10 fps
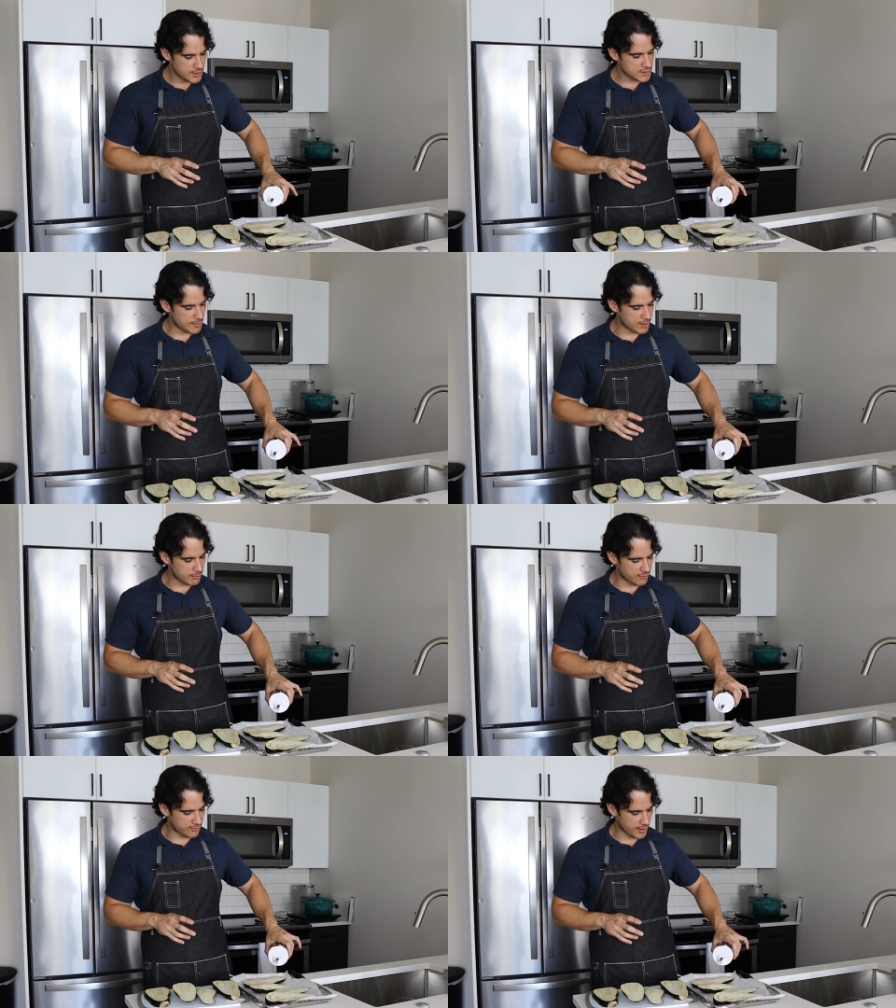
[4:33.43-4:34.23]
So I'm going to
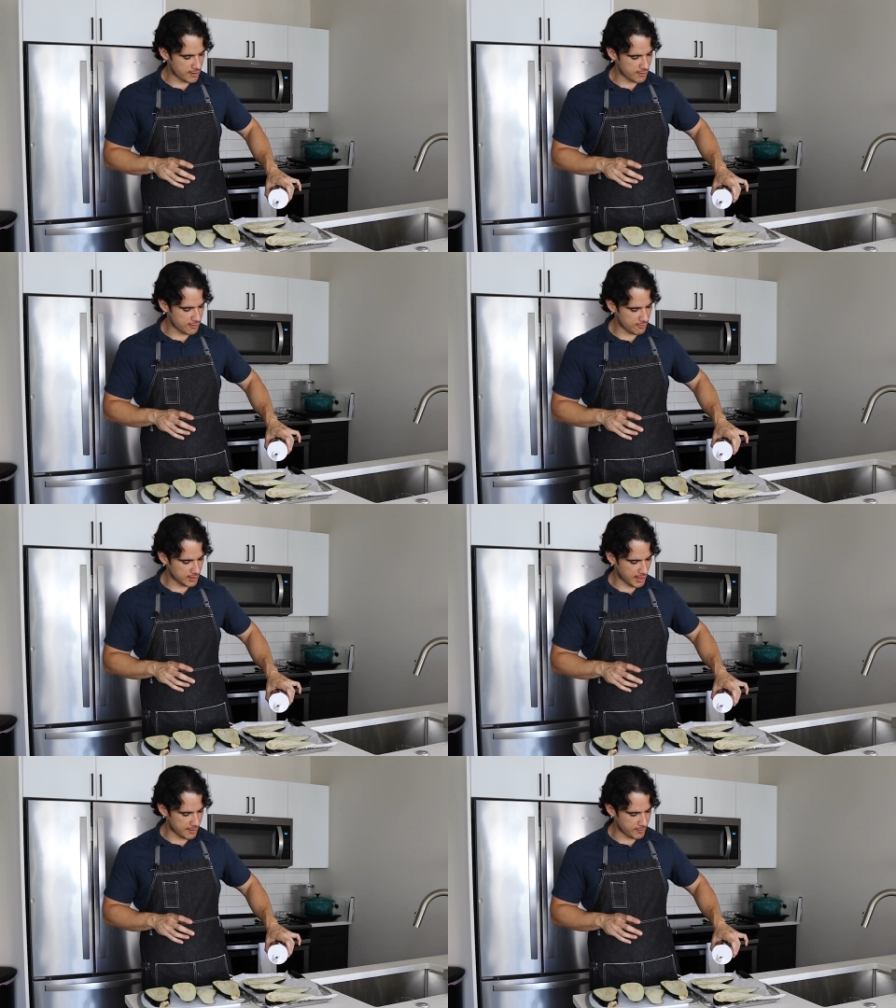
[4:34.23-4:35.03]
be very
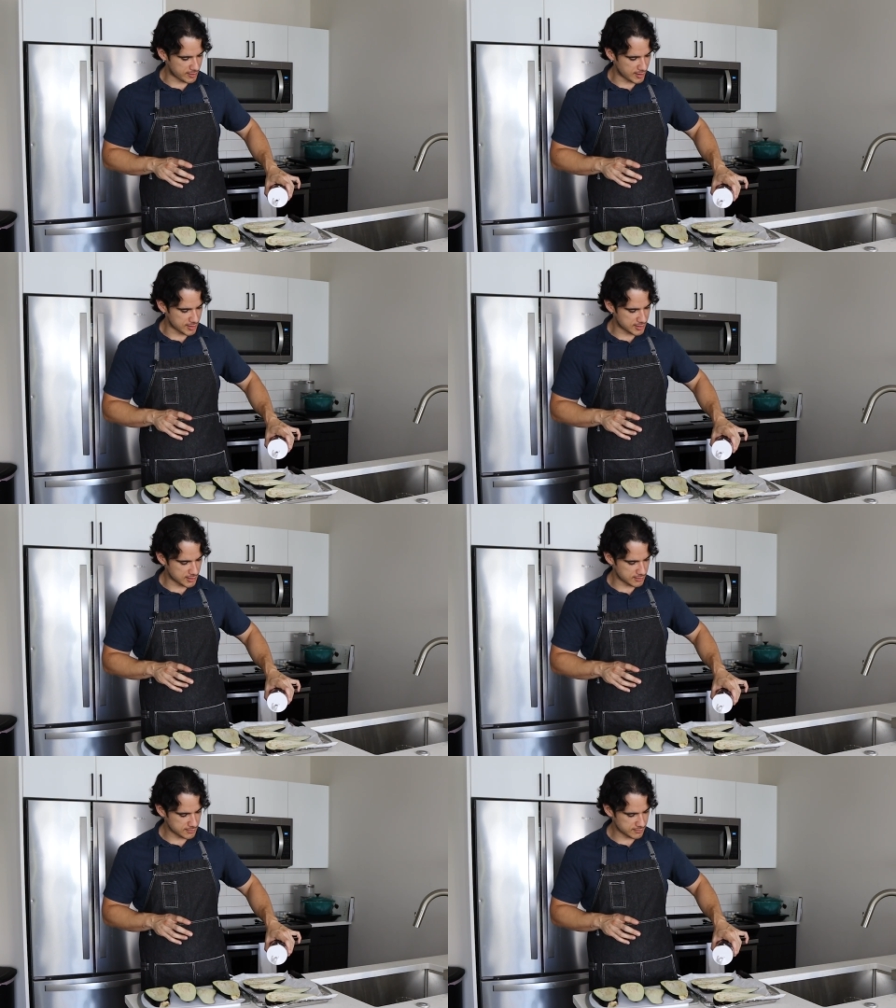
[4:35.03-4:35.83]
light with
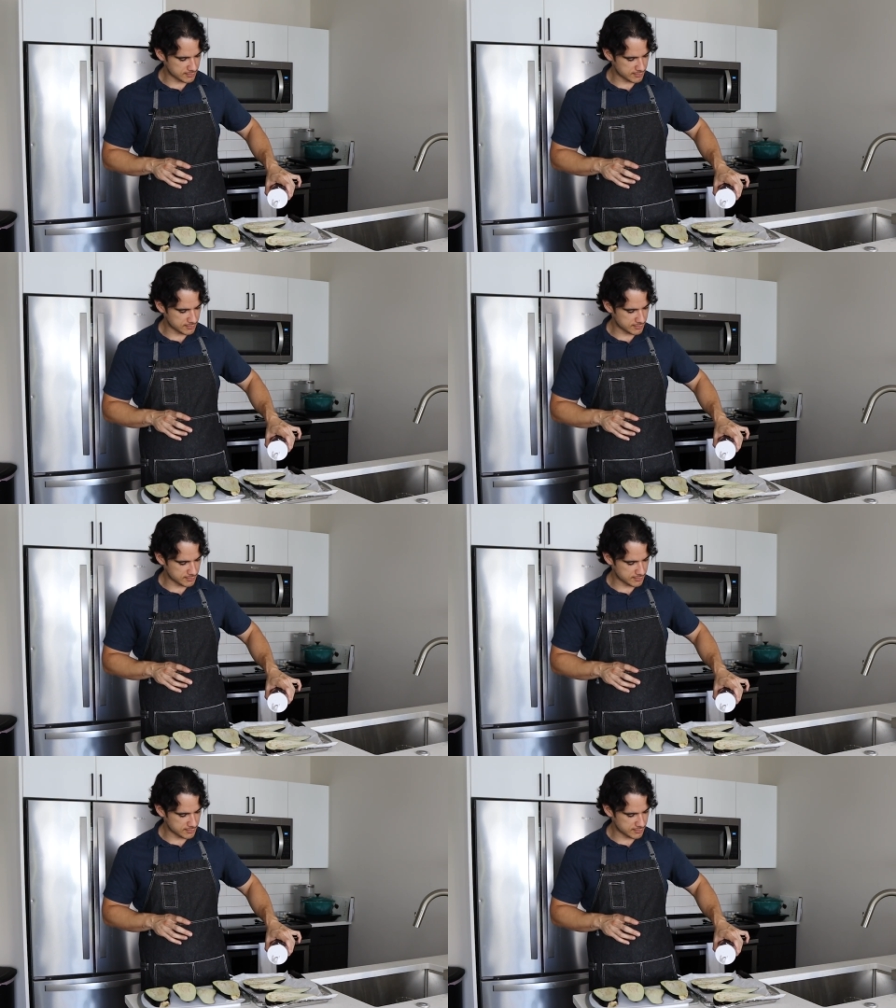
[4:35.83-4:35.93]
this.